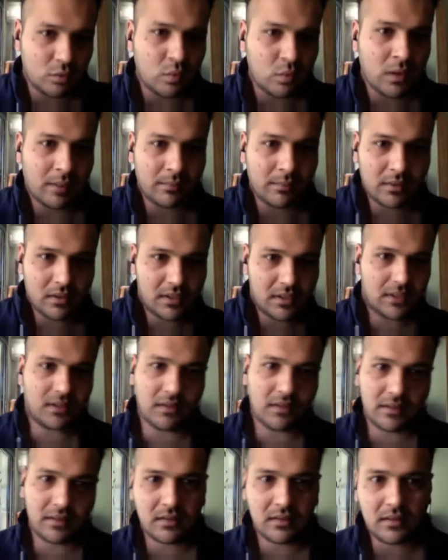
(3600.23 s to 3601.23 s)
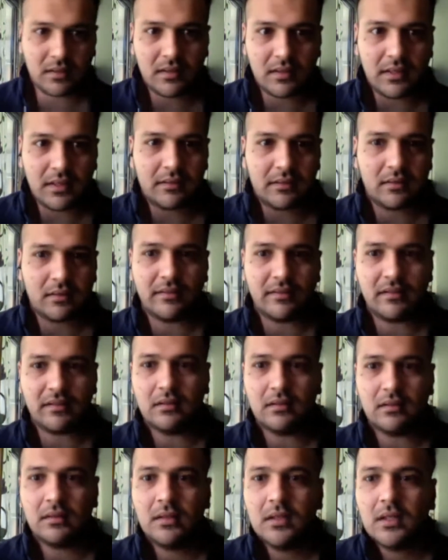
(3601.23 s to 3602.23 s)
I'm turning 33 later this
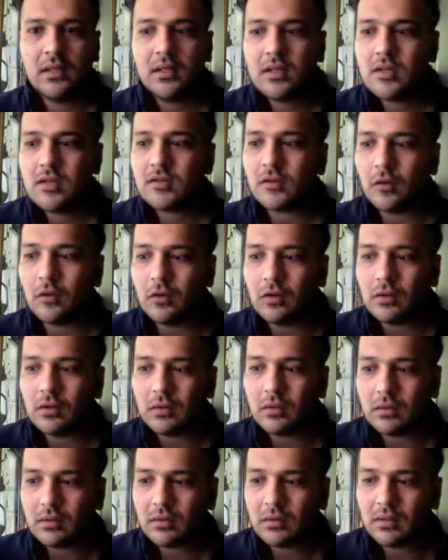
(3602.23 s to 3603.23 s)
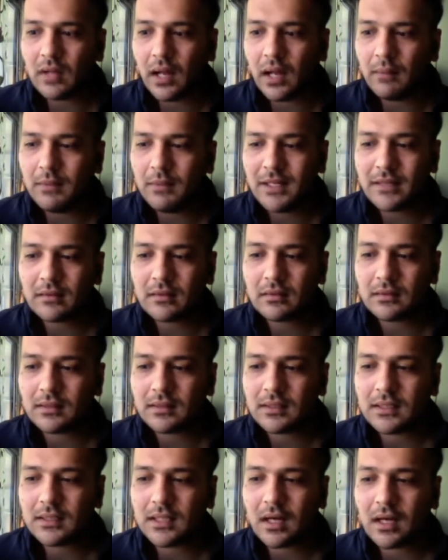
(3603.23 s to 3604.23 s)
year. So I'm like,
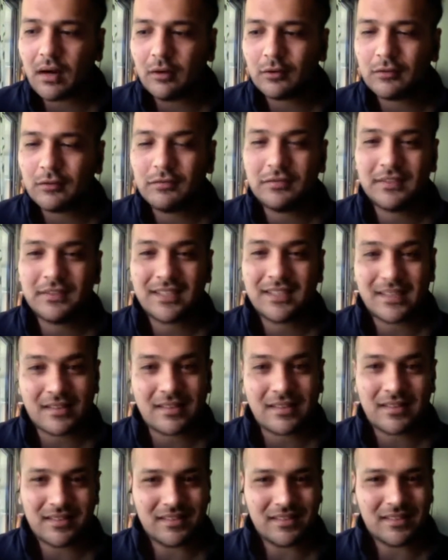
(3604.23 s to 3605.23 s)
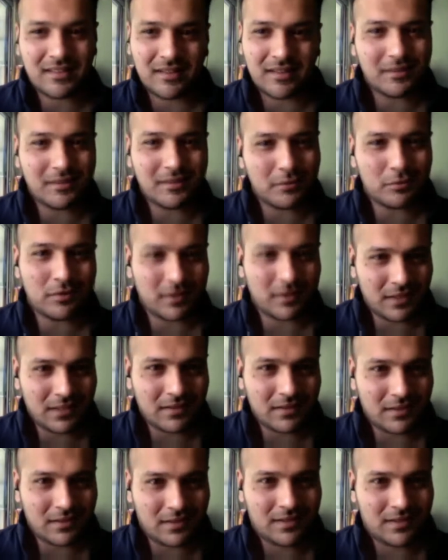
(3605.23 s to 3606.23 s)
out of these years, 32,
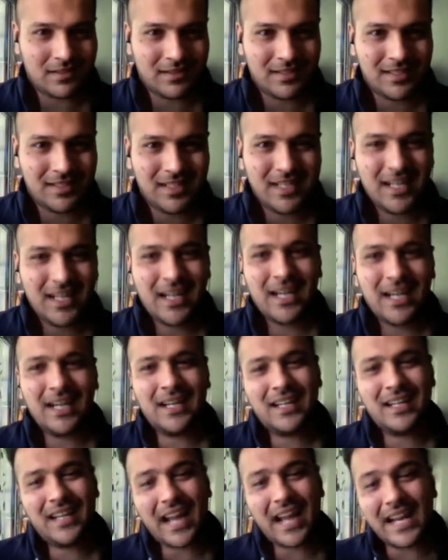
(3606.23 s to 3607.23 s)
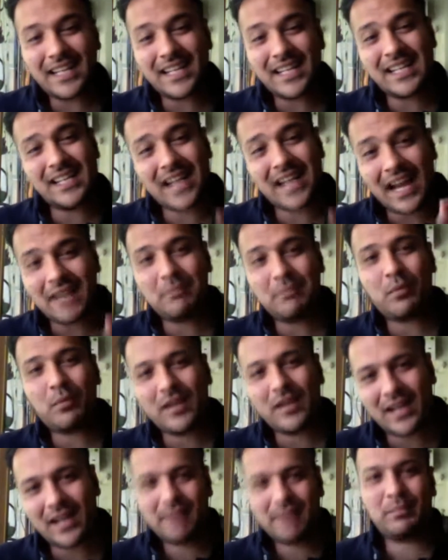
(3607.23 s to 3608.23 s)
33,
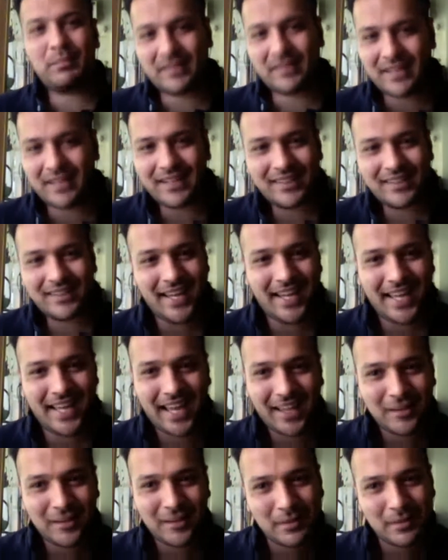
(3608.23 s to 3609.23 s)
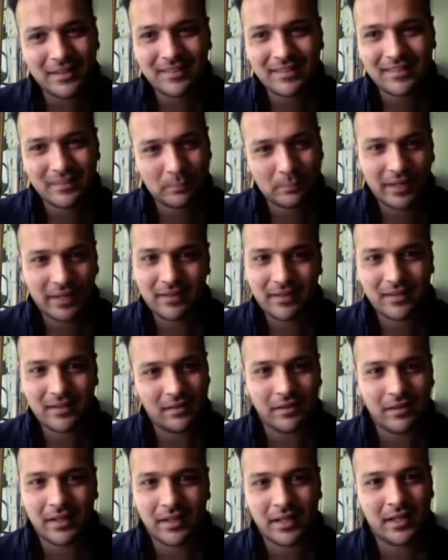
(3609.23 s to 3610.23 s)
99.9% has been spent
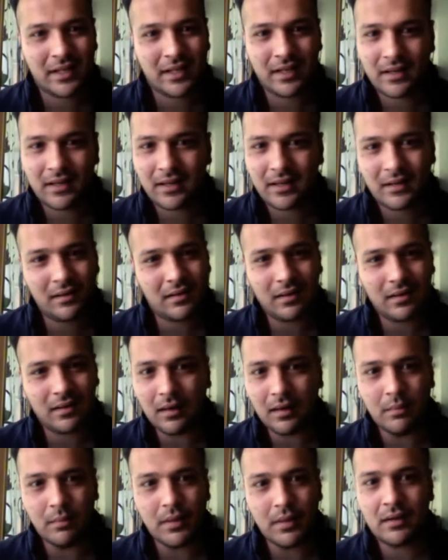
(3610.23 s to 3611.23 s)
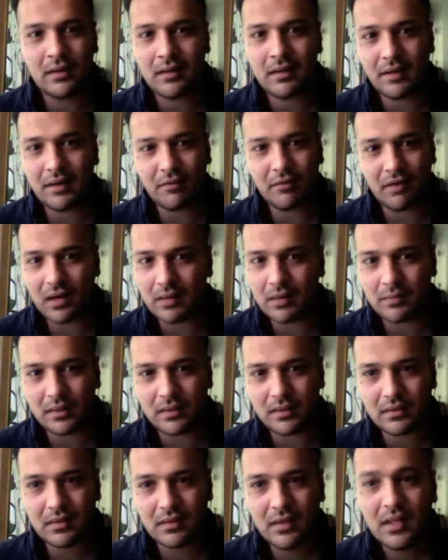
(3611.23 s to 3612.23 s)
living in an urban
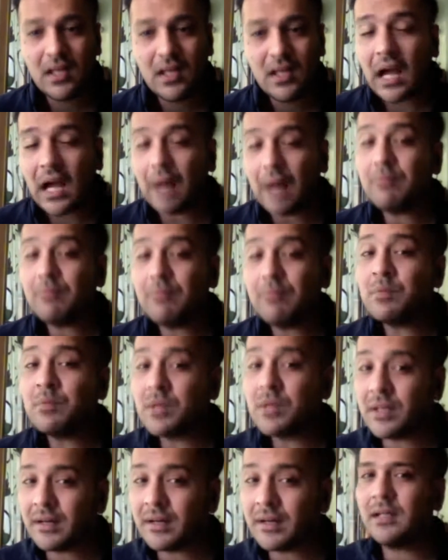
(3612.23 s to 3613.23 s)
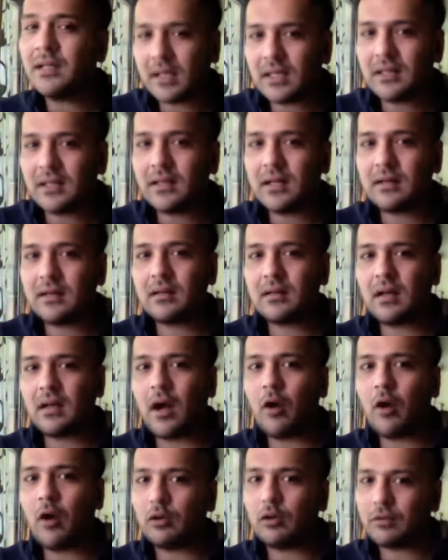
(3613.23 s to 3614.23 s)
environment. I'm really lucky that
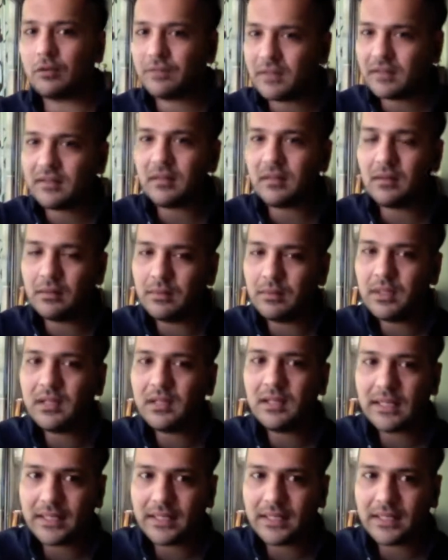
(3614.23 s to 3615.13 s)
out of this urban, like